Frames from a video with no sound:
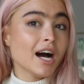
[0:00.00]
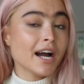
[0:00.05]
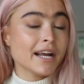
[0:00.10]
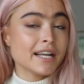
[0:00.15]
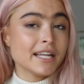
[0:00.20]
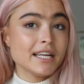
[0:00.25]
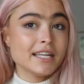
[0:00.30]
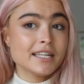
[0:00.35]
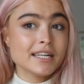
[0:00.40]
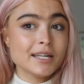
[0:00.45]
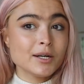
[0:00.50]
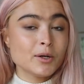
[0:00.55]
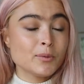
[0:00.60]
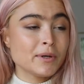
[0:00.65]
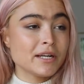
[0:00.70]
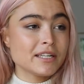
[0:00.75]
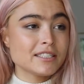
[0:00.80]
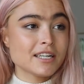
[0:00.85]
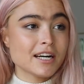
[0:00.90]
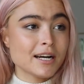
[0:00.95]
I need a little
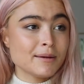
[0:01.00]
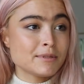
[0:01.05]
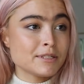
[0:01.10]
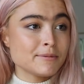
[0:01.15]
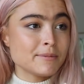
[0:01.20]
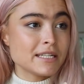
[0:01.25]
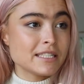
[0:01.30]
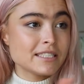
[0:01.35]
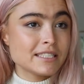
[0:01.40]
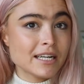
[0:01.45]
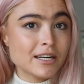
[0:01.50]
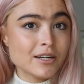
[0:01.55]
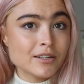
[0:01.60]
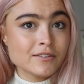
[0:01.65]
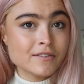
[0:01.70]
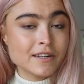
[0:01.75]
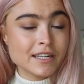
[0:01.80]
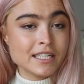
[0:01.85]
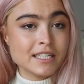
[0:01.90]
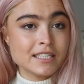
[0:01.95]
bit of time to
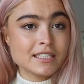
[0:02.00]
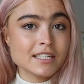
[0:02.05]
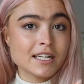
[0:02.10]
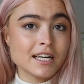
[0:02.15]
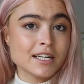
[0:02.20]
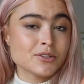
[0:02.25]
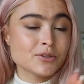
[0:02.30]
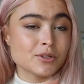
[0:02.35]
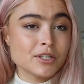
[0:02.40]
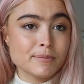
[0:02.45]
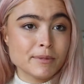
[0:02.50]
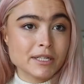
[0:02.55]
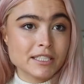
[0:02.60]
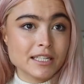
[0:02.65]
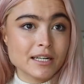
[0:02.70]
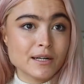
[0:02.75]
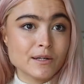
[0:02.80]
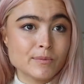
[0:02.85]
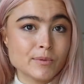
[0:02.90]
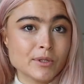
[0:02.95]
myself. I need to like treat
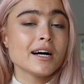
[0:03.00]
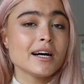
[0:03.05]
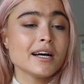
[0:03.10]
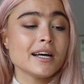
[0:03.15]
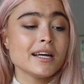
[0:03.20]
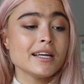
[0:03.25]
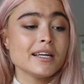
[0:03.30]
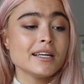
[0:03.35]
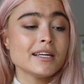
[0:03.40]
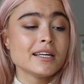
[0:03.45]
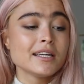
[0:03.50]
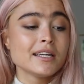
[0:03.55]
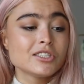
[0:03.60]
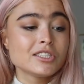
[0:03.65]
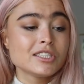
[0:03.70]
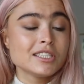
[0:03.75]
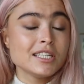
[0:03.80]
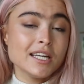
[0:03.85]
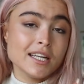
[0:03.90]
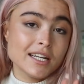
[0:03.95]
myself. I
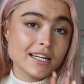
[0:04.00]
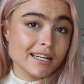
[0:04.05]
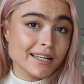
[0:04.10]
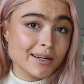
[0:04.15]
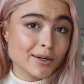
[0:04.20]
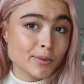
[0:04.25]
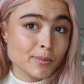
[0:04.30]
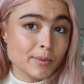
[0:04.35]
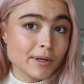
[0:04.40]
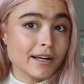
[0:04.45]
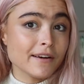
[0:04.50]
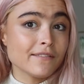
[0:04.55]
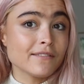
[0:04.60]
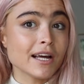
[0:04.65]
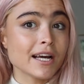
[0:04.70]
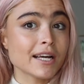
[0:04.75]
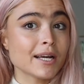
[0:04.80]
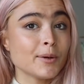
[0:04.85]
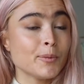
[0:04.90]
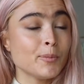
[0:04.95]
just need a little bit of
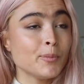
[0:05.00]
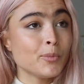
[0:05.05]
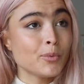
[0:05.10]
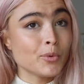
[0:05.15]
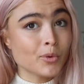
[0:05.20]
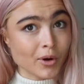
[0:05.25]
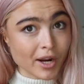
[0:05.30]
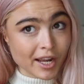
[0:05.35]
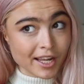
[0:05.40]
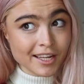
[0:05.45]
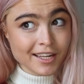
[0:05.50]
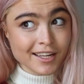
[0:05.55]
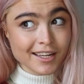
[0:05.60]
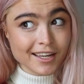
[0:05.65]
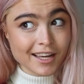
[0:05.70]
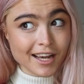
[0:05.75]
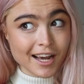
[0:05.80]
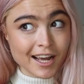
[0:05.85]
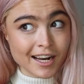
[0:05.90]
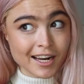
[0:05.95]
like a
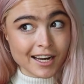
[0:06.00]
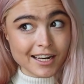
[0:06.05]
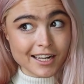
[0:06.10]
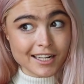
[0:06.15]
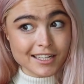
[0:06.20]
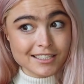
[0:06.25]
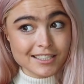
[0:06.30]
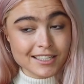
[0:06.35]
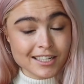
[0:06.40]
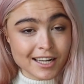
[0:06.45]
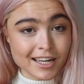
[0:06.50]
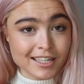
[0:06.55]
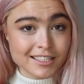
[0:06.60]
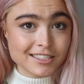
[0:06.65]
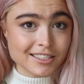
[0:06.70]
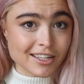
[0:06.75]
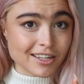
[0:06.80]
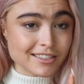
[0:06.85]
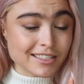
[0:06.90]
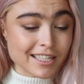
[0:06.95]
break, and I need to like
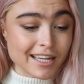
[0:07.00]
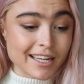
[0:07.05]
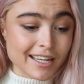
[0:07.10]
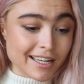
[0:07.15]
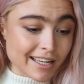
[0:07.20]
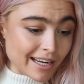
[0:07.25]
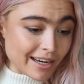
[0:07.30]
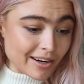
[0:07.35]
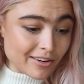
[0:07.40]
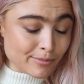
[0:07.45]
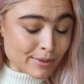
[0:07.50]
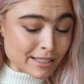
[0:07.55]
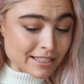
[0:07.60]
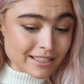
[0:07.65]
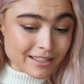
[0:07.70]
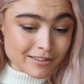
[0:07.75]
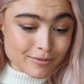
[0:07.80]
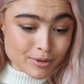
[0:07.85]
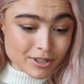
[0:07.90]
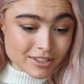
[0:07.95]
start taking care of
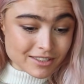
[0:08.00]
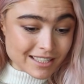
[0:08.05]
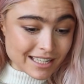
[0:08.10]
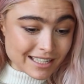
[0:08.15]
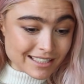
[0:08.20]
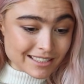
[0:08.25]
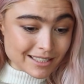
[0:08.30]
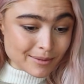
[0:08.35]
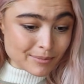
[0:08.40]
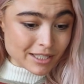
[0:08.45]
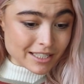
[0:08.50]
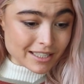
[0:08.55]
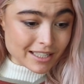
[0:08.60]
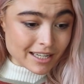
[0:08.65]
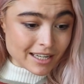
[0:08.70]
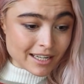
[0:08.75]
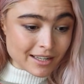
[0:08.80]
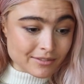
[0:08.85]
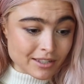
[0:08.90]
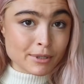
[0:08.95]
myself because that is something
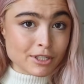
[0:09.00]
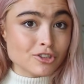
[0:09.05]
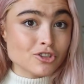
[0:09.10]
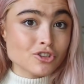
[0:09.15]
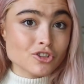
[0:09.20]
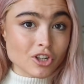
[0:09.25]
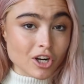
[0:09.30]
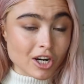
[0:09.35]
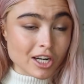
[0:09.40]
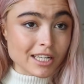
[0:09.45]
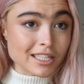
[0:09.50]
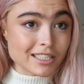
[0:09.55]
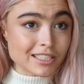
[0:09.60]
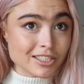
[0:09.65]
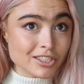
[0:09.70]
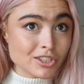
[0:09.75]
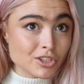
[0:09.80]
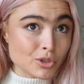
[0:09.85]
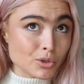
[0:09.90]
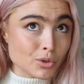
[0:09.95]
that I've been struggling
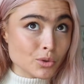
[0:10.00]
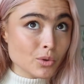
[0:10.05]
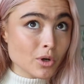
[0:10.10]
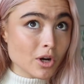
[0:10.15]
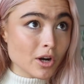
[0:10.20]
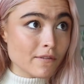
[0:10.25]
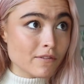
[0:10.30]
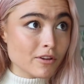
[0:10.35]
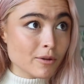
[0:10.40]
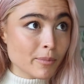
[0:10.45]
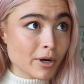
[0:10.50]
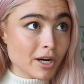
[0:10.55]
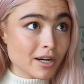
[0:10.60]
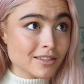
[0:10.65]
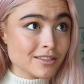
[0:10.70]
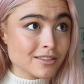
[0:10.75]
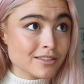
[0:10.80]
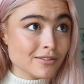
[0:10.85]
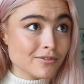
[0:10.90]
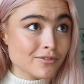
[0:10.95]
to do over the
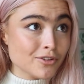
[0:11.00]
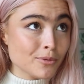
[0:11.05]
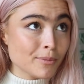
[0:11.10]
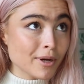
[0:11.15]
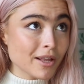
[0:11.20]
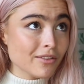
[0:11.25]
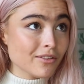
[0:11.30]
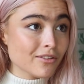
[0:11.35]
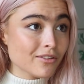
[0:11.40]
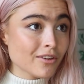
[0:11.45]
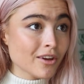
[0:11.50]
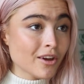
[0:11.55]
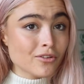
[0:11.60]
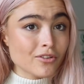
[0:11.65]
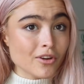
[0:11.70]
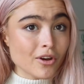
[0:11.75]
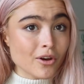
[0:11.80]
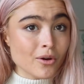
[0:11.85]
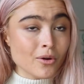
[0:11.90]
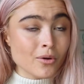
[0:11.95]
past few months.
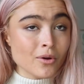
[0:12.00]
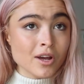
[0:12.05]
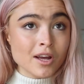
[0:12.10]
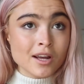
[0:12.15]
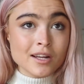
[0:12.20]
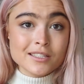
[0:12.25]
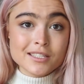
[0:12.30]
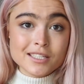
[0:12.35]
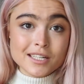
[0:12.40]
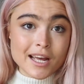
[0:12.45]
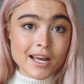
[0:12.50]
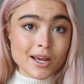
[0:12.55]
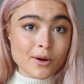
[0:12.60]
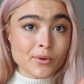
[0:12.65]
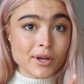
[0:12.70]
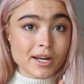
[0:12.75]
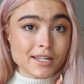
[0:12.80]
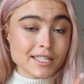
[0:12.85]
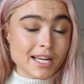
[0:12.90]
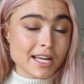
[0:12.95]
So today
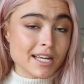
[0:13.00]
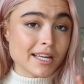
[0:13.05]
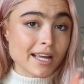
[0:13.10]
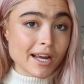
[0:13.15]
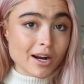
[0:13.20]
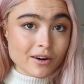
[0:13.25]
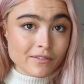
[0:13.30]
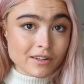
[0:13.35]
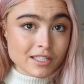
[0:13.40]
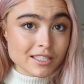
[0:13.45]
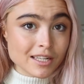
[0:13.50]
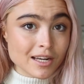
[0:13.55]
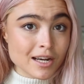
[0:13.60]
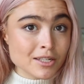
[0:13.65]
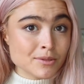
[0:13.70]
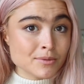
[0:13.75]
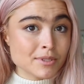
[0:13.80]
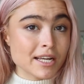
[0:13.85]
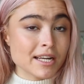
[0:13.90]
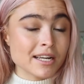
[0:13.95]
we are taking care of
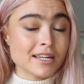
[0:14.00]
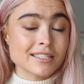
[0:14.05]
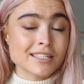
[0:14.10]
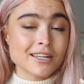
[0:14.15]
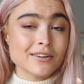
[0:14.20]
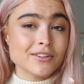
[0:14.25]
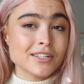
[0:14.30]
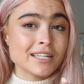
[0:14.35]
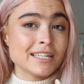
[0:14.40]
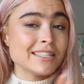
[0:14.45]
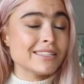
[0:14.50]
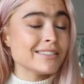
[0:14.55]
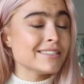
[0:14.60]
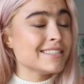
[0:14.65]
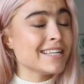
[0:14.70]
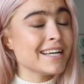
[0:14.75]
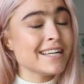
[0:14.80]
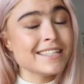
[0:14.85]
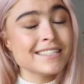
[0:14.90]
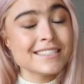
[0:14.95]
ourselves. We're taking ourselves on a little
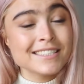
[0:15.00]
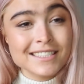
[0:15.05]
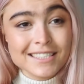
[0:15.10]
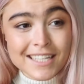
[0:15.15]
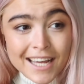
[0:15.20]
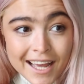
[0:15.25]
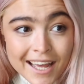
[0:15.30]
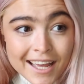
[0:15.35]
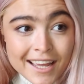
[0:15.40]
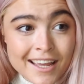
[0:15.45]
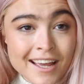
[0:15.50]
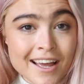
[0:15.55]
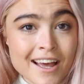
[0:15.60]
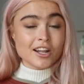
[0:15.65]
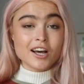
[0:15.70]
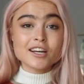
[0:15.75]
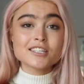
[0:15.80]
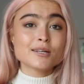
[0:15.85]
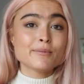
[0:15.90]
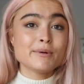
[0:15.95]
date day.
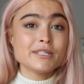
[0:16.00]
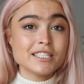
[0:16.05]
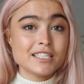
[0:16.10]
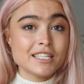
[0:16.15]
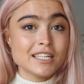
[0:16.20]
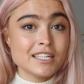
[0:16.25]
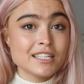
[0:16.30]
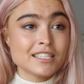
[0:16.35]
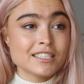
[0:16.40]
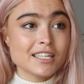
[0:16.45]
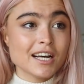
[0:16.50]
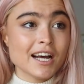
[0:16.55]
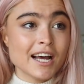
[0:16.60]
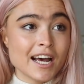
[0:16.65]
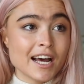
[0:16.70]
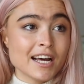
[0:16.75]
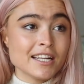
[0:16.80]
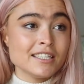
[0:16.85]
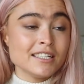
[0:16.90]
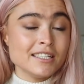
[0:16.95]
Last time I did this, I
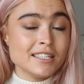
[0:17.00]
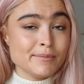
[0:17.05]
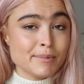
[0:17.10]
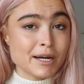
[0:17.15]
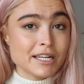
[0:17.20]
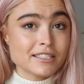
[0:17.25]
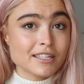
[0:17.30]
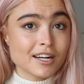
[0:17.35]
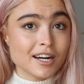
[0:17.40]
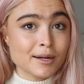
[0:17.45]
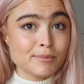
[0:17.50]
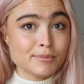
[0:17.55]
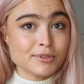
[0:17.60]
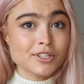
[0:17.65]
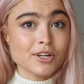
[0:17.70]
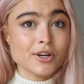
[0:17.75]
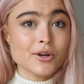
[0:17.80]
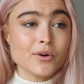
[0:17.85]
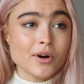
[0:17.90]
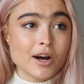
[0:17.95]
had the best time.
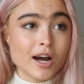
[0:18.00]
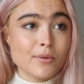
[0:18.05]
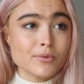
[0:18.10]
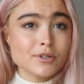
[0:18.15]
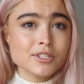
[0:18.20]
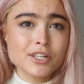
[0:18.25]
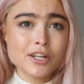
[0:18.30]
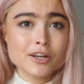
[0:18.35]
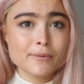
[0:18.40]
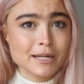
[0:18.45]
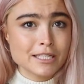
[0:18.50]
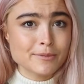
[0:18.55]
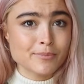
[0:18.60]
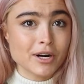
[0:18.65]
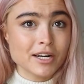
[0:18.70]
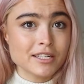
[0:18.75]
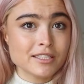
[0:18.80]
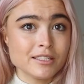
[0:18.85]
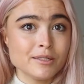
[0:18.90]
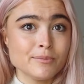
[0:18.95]
So I was gonna go back to
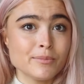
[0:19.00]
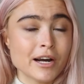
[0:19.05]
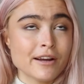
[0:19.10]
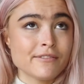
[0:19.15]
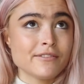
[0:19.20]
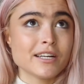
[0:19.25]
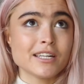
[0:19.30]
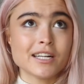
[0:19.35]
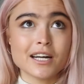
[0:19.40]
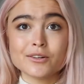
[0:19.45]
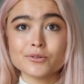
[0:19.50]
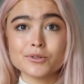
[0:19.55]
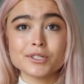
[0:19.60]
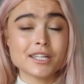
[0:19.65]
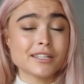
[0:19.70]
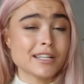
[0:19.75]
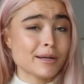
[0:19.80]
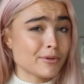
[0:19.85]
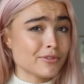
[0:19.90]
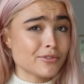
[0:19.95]
Brighton, but I figured I'd already
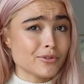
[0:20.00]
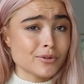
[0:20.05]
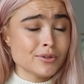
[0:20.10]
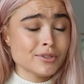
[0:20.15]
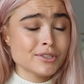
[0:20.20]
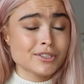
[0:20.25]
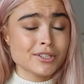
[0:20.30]
done that before.